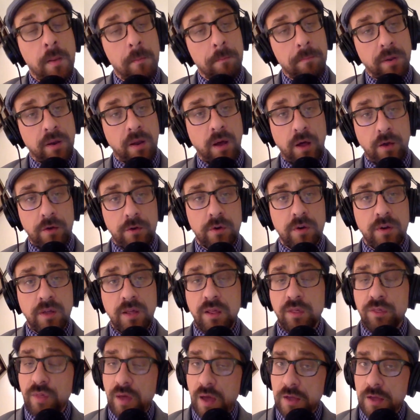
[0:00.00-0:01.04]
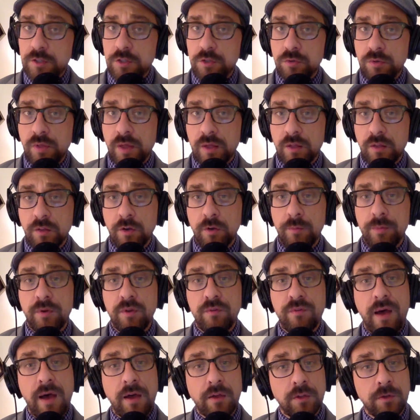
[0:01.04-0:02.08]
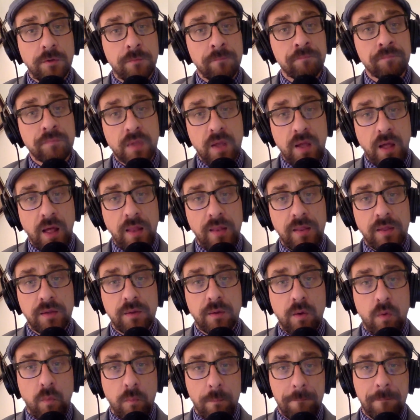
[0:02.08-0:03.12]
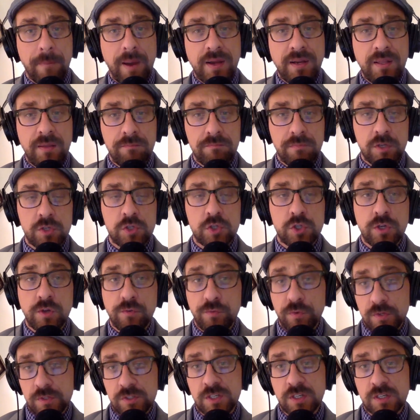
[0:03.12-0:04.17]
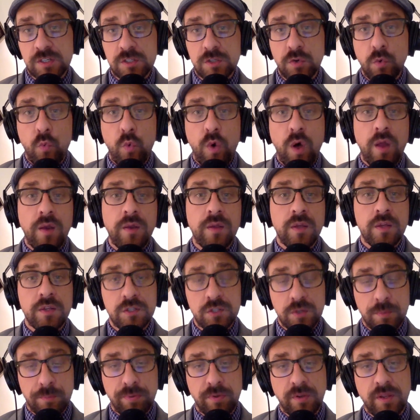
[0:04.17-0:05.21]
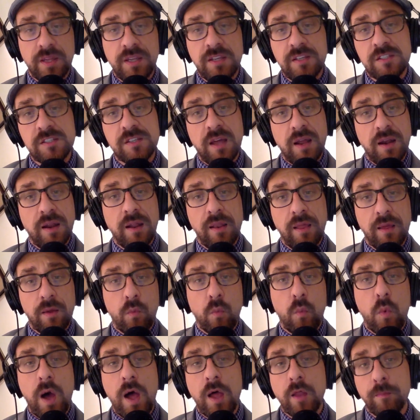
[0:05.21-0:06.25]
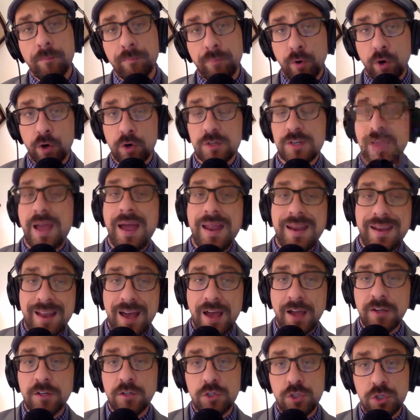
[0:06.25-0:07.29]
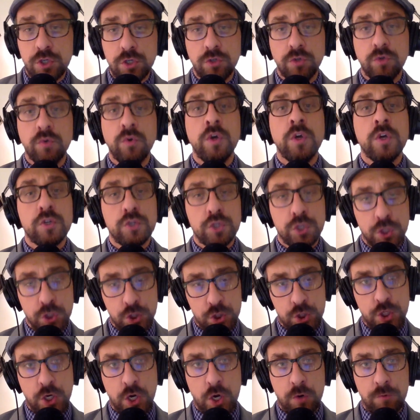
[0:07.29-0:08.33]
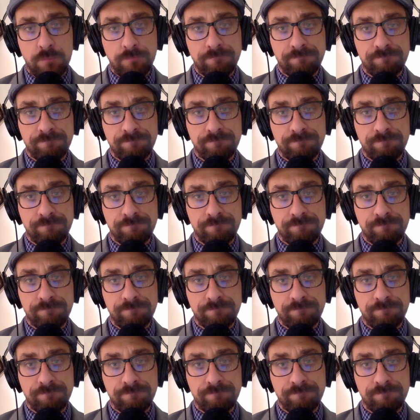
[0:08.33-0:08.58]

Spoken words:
but underneath, I do like a little bit of value. I like Mighty Mischief at 6-1 to place, and I like Wild Burt at 9-2 to show.